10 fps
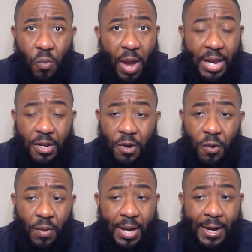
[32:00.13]

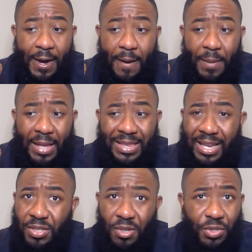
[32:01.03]
Rhino. Um, I think
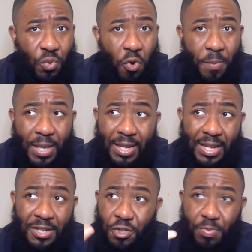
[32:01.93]
I saw Scorpion,
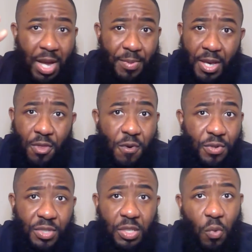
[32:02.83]
and there's probably other
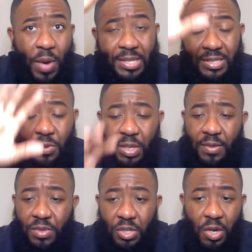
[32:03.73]
silhouettes that we,
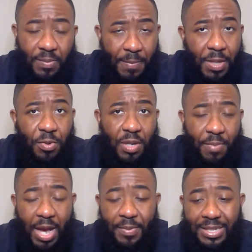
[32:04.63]
you know, that people can
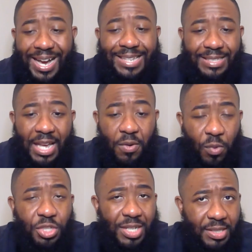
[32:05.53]
probably dissect.
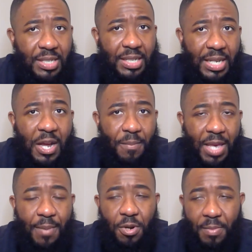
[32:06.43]
Once I see it again, I'll be
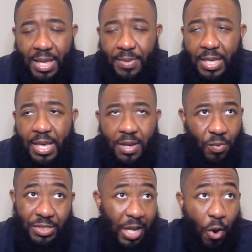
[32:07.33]
able to, maybe
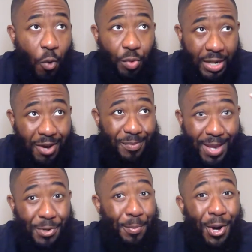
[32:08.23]
once I own it, I'll be
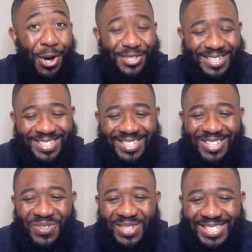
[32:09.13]
able to pause it and see
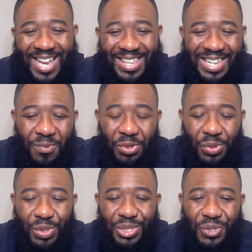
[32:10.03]
who exactly they were
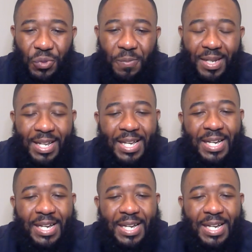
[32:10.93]
alluding to. But